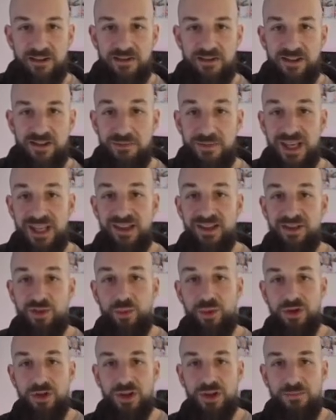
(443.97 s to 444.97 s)
To me, that's
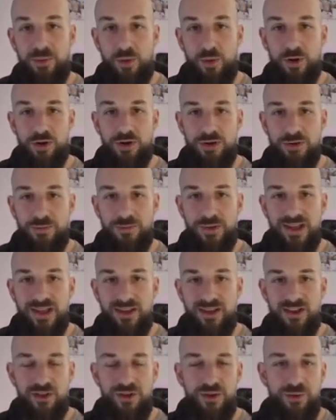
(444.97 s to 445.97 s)
really important
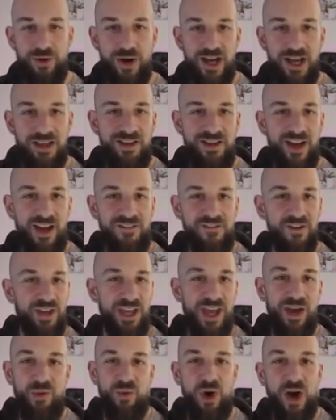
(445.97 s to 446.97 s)
because otherwise I
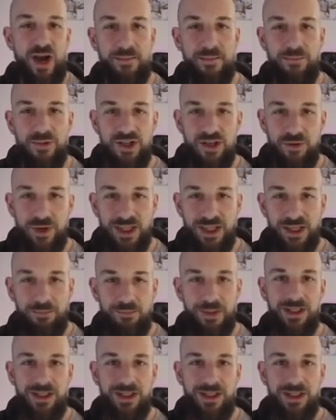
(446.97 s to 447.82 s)
forget why I'm doing them,